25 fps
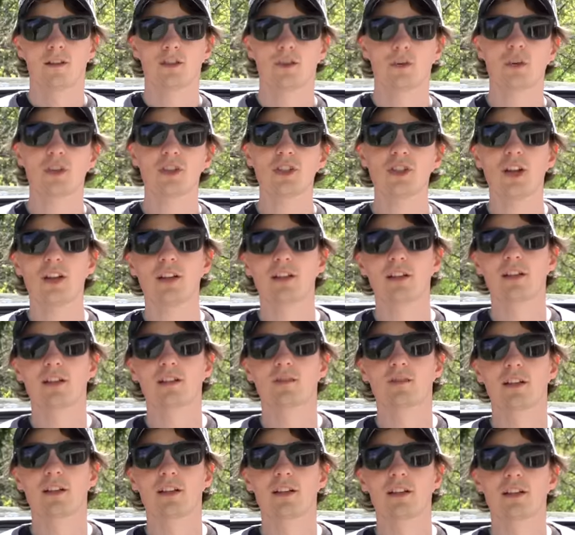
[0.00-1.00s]
So I shot
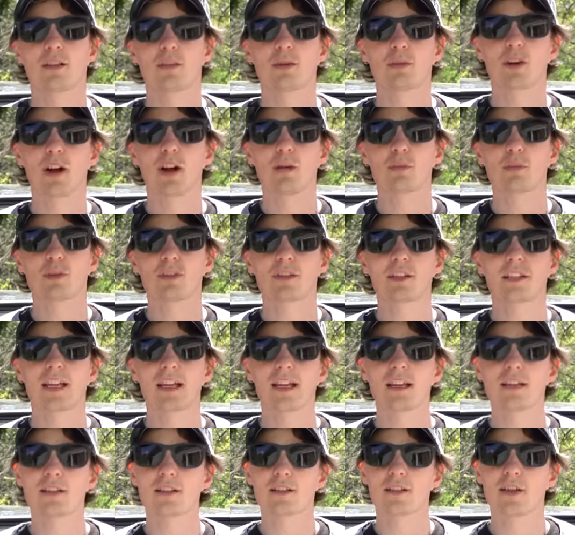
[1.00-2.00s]
this video a couple of
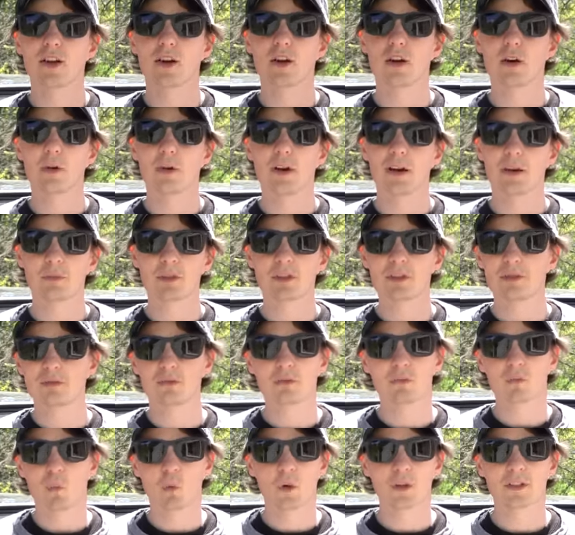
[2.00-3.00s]
days ago and I just
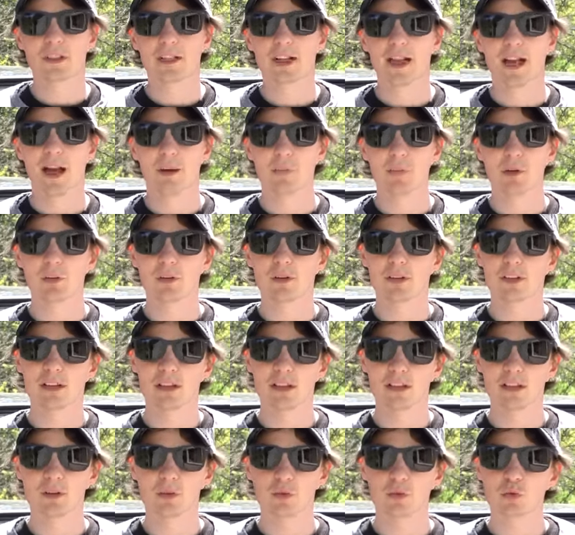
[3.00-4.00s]
wasn't happy with
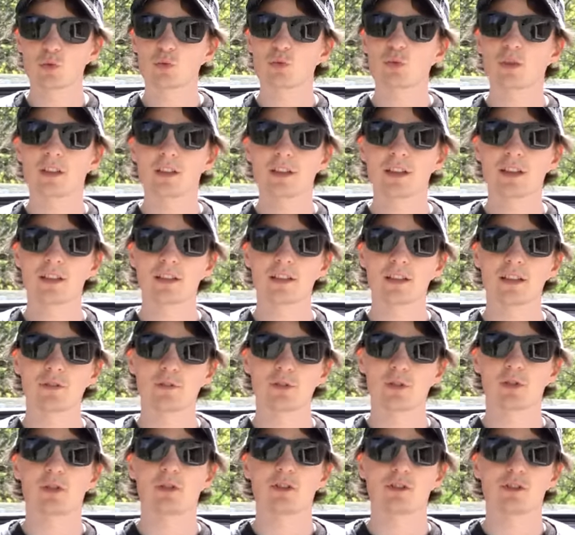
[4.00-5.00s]
it. It's, it's really
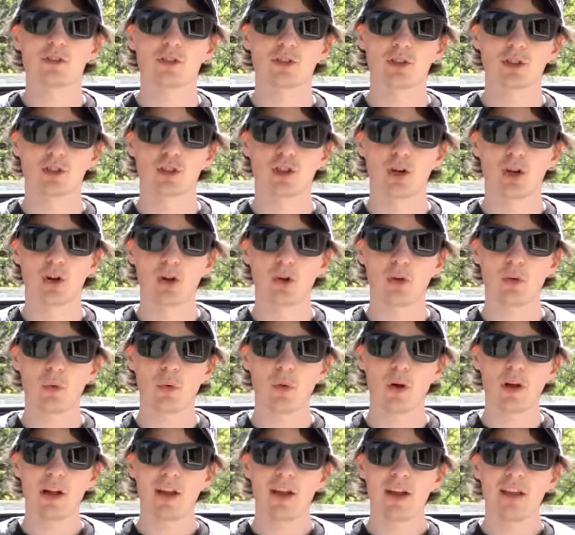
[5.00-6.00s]
difficult to
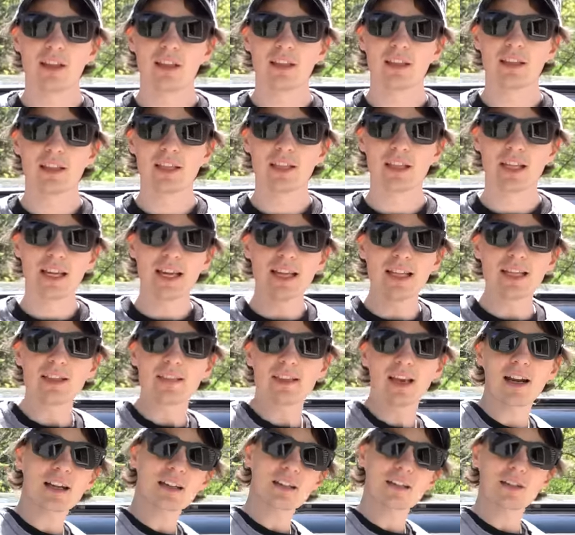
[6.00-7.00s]
show the
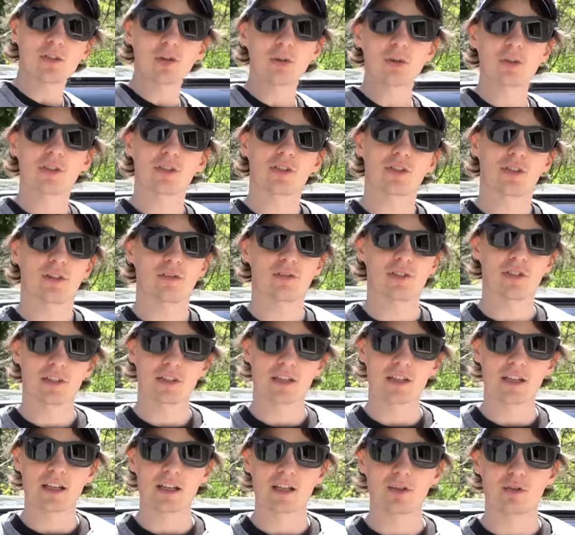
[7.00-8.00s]
inside of the door that you have to
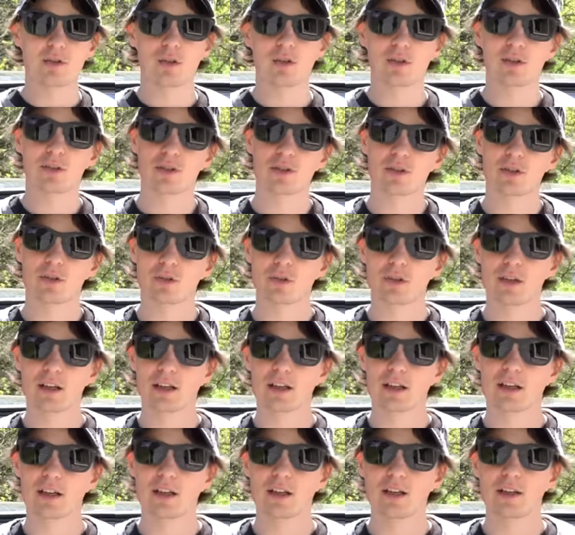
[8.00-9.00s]
see in order to
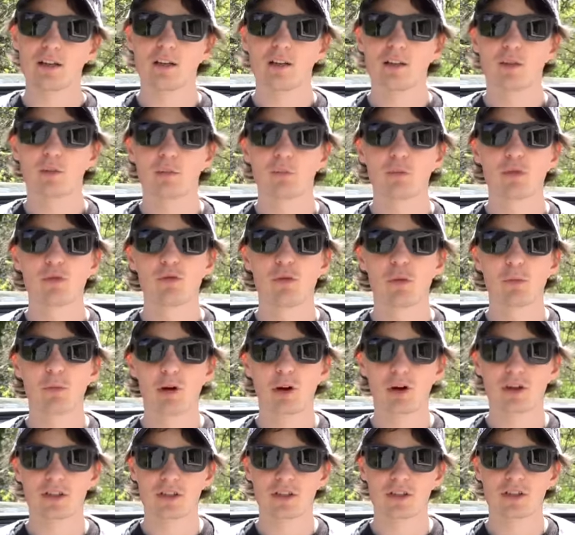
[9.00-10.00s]
uh, move the
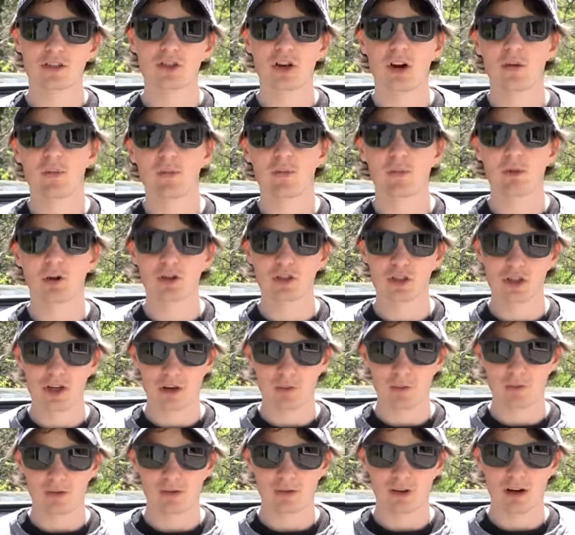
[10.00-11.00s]
parts, and describe the parts you're
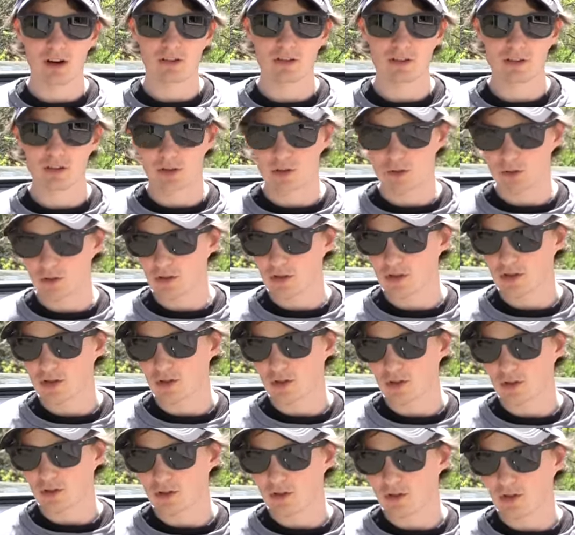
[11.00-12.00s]
gonna move around to
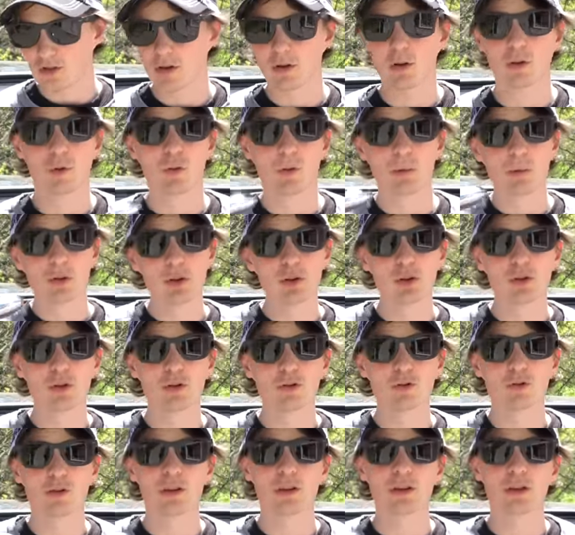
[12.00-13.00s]
install or
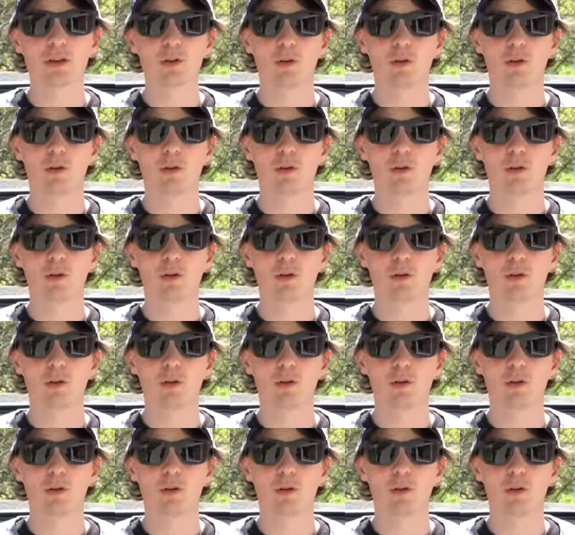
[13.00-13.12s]
remove the